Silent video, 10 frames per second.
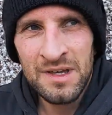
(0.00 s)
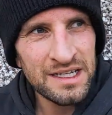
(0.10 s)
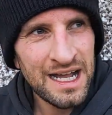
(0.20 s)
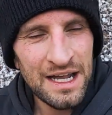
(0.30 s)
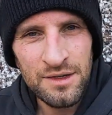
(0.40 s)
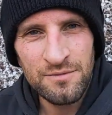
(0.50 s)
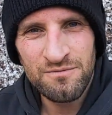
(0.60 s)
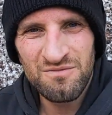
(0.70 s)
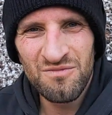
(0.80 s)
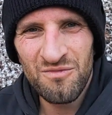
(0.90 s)
and kind of
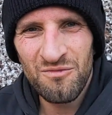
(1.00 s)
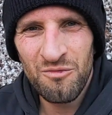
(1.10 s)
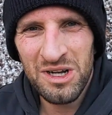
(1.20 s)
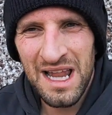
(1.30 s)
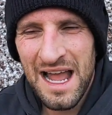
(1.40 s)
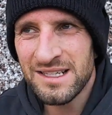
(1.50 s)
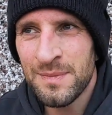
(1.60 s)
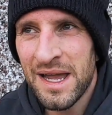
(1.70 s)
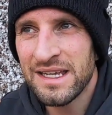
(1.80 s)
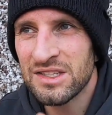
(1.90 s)

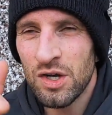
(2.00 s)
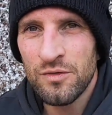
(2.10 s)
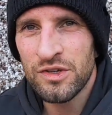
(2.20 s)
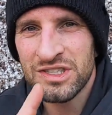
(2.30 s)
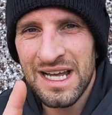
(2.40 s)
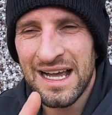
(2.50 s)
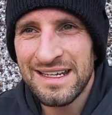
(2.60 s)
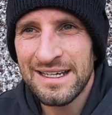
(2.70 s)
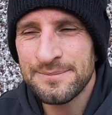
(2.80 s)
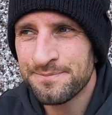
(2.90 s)
relaxed pace over a
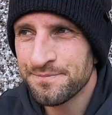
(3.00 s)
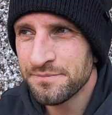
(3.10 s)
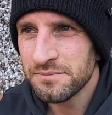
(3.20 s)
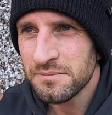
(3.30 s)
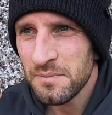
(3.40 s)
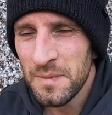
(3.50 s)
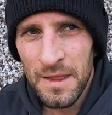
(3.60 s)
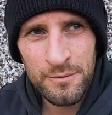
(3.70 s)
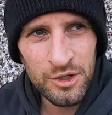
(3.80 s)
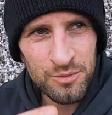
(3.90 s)
Saturday.
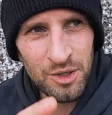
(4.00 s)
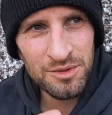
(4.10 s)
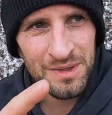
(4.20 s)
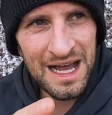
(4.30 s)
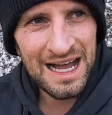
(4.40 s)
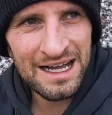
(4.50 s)
But the problem that I